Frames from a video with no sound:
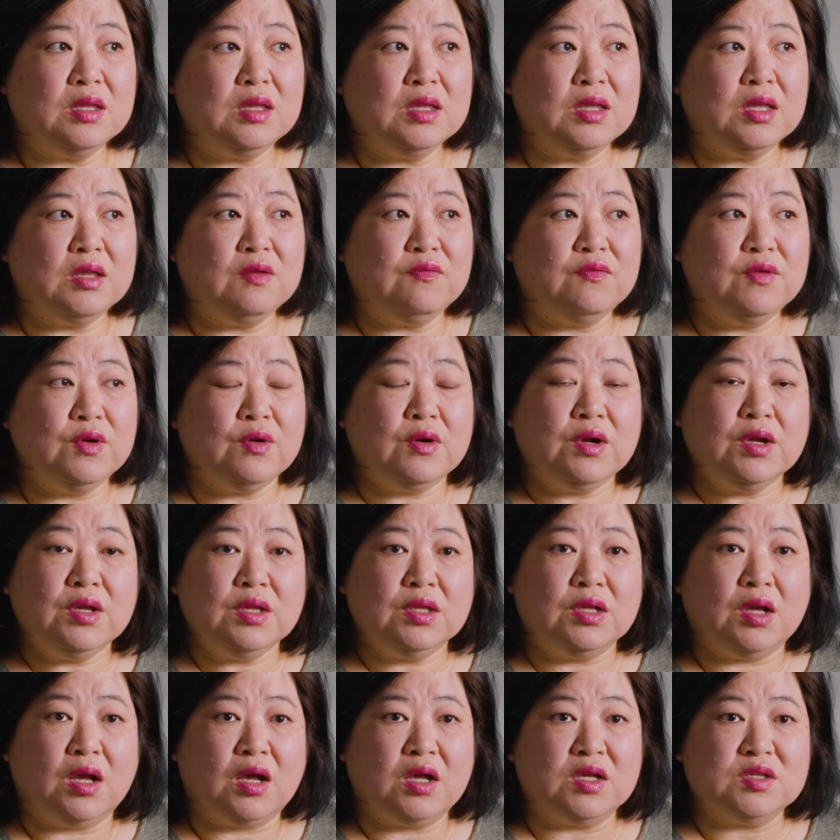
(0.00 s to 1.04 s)
if you're in
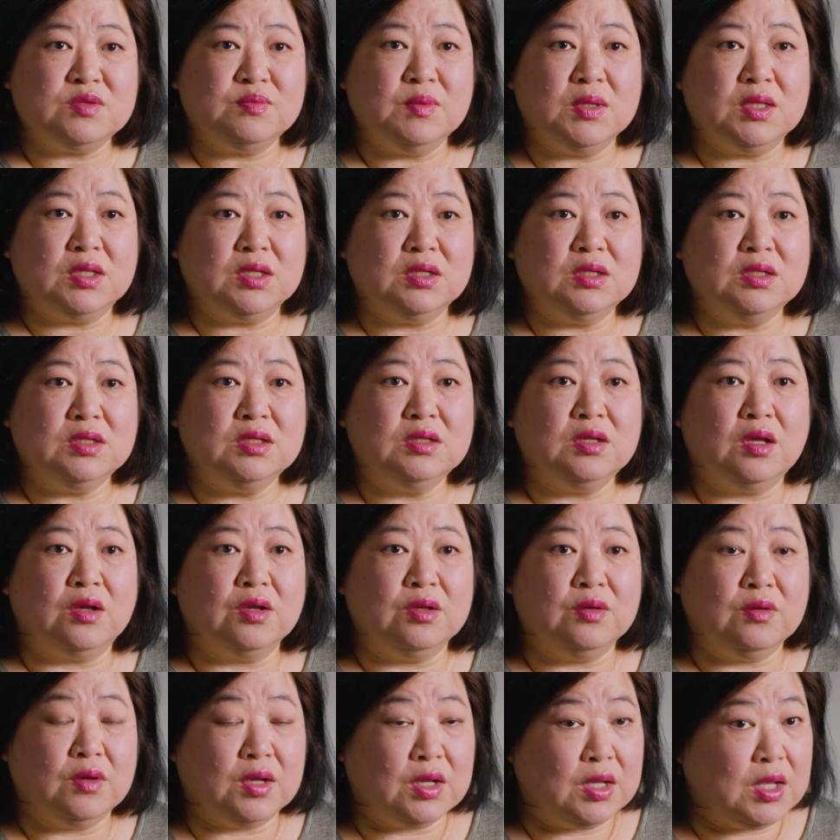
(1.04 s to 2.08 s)
the hospital or
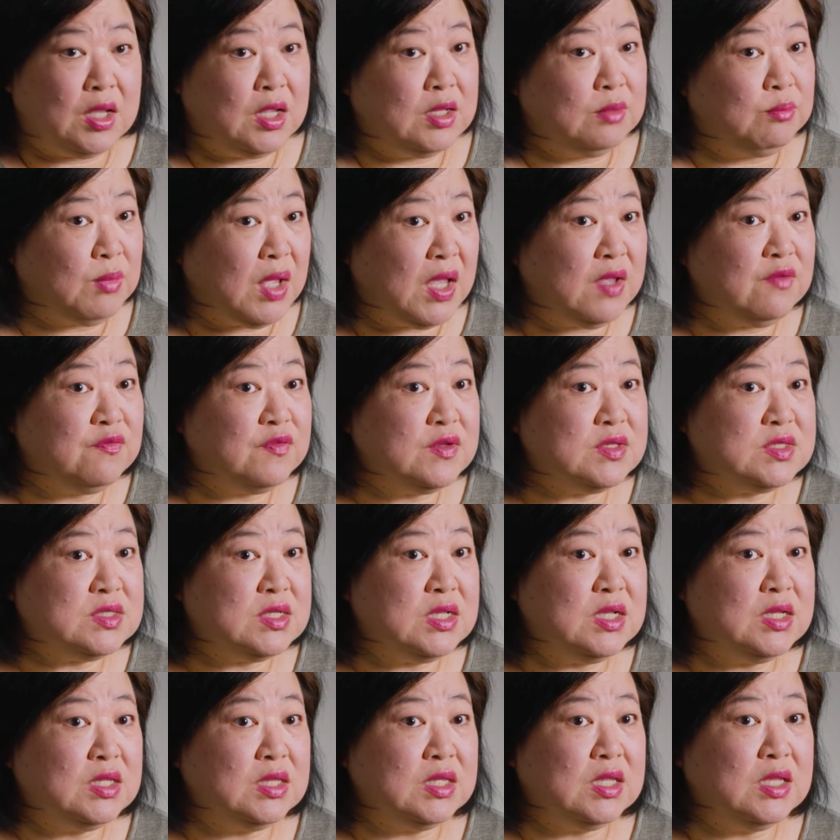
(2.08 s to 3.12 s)
you are at my
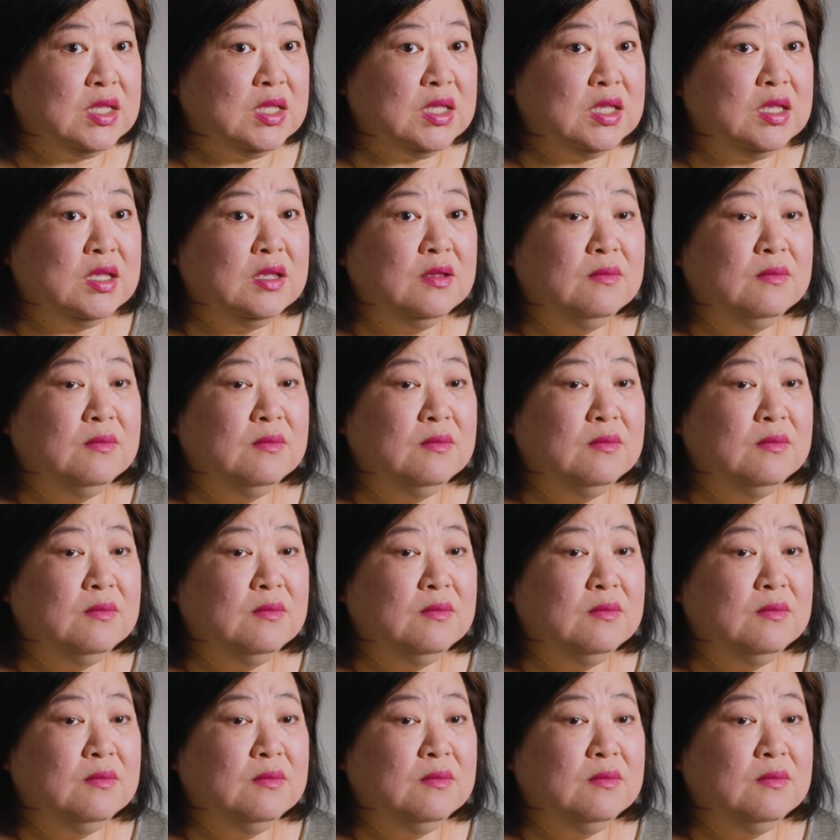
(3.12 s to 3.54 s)
facility,